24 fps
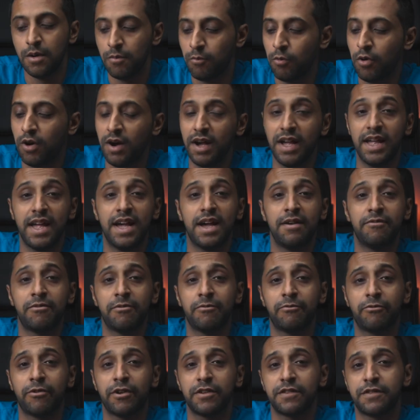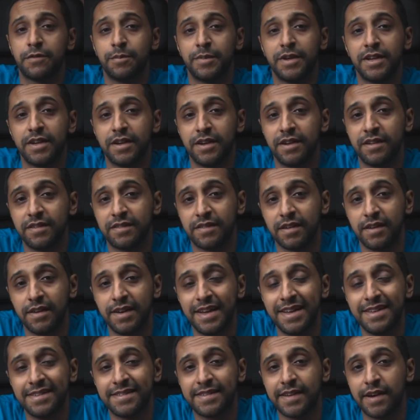What I have in front of me is an
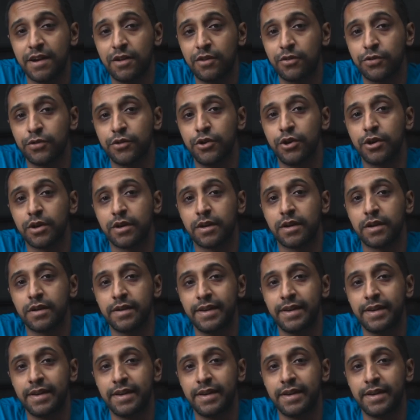Intel NUC.